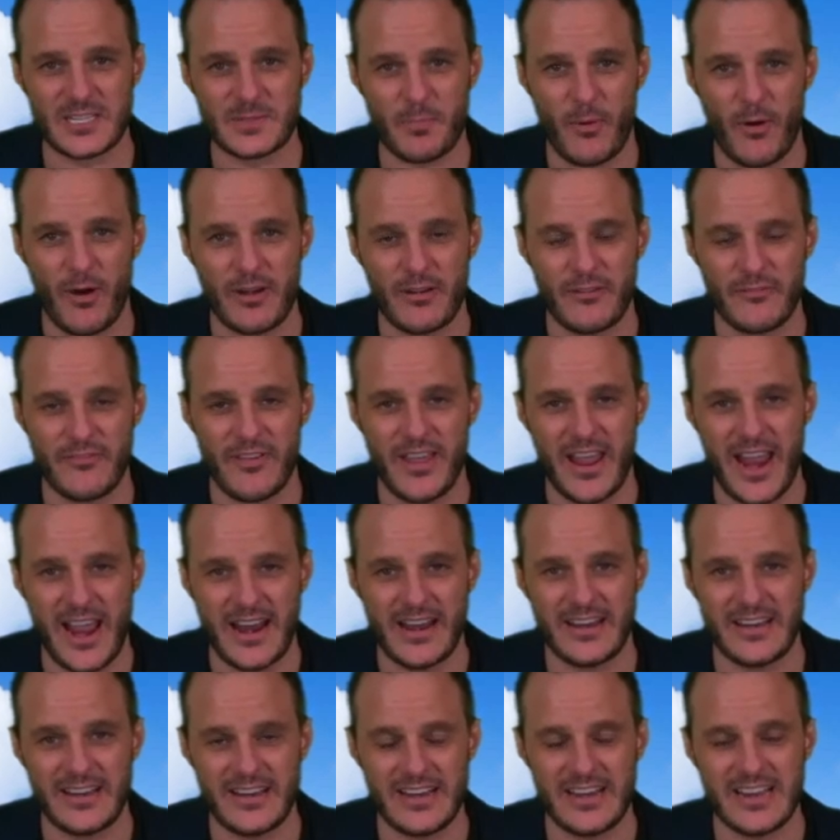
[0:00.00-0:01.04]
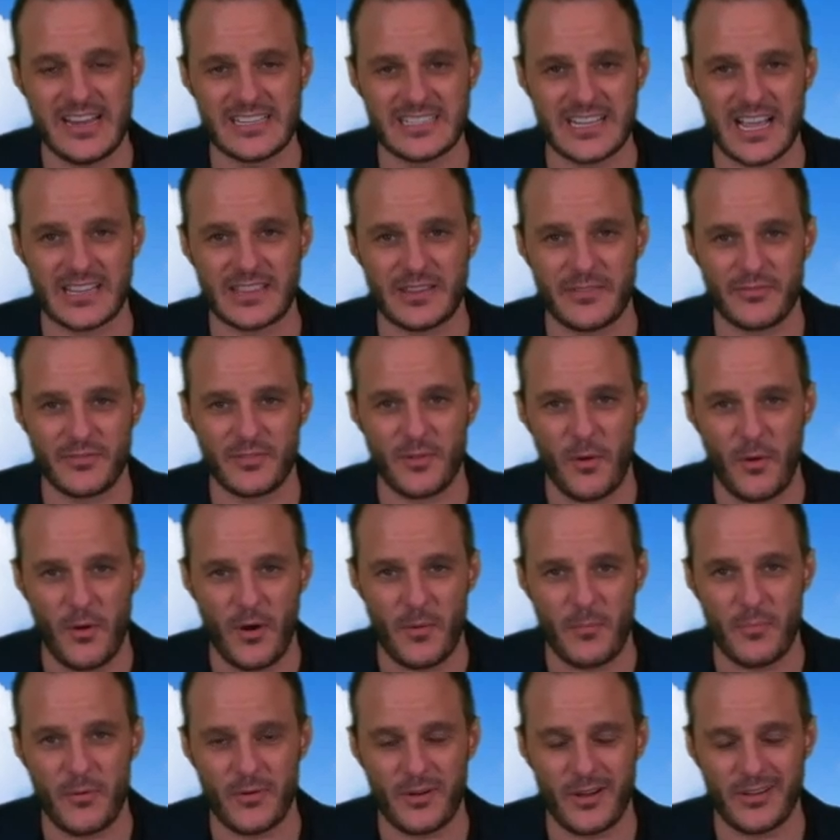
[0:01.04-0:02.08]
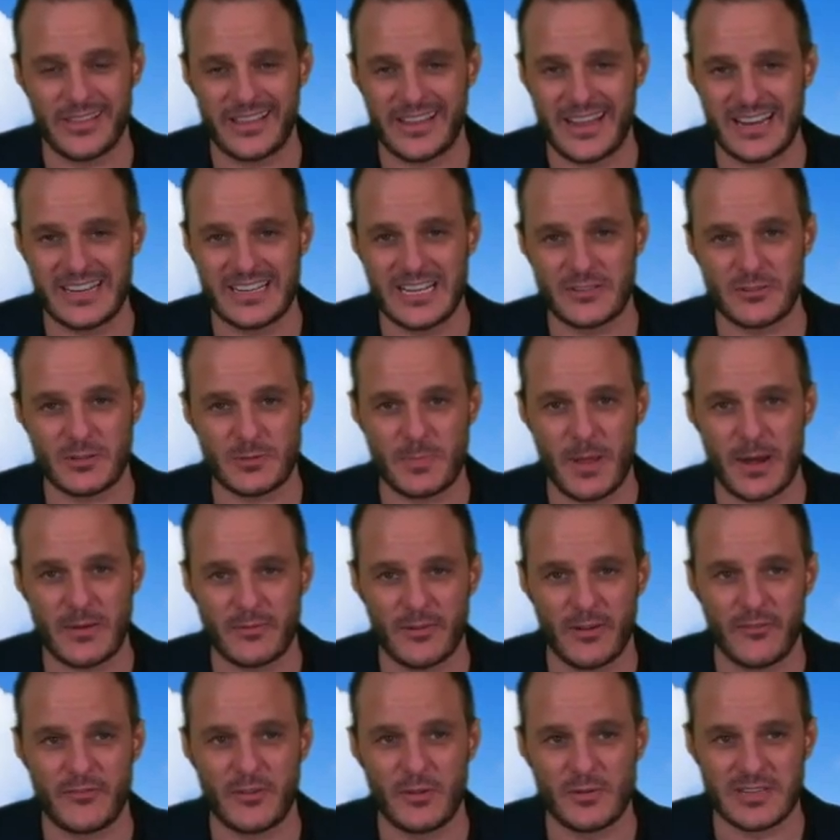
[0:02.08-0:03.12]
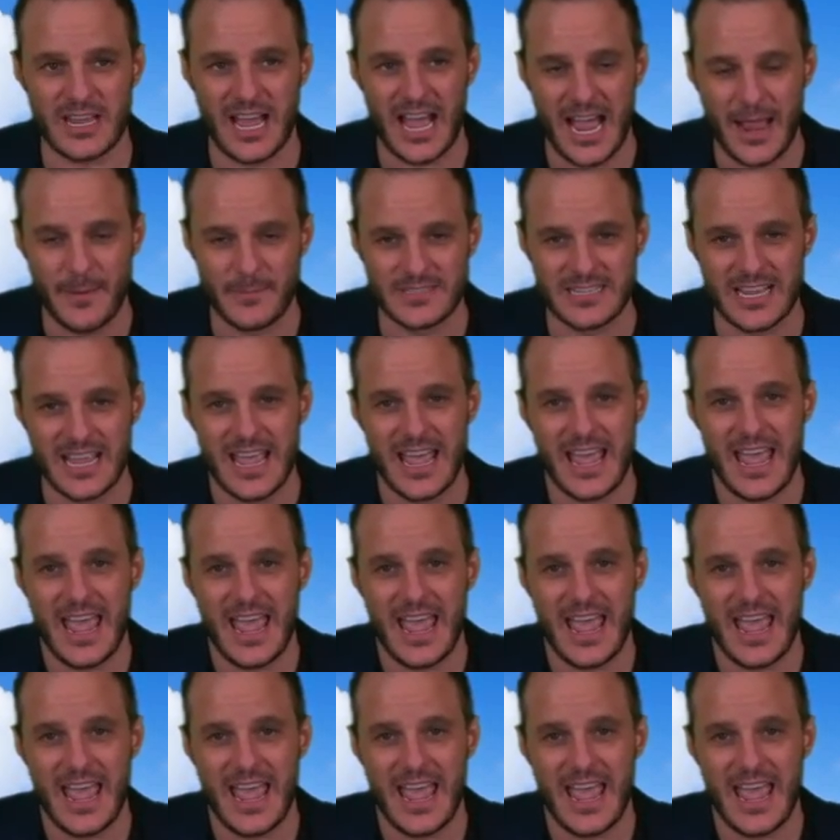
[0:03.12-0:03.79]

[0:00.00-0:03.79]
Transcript: Spartan fan and he's got the floor. Well, they get disrespectful a few times.